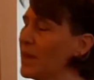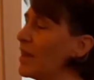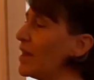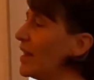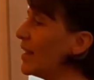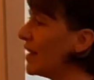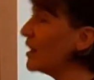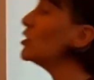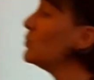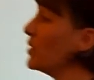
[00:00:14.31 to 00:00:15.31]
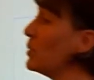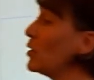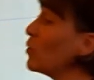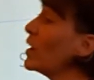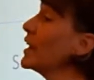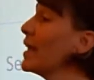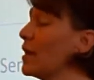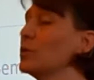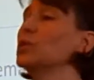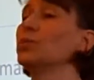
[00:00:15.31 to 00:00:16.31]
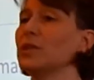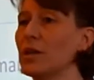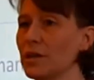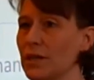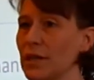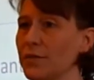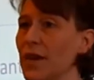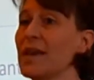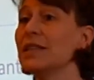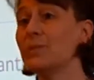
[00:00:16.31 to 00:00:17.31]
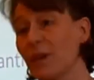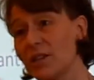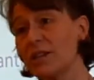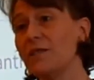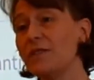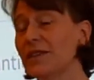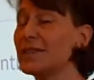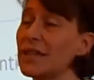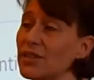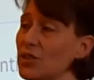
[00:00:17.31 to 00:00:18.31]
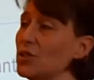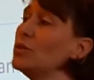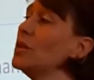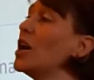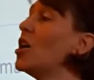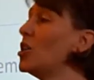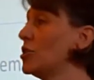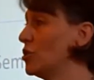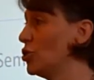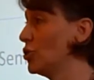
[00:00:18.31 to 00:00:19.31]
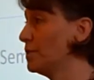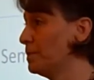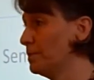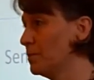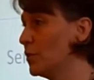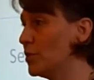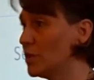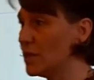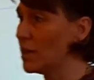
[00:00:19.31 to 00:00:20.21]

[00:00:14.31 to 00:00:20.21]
and it can actually be quite counterproductive, especially if these sets are too large, which is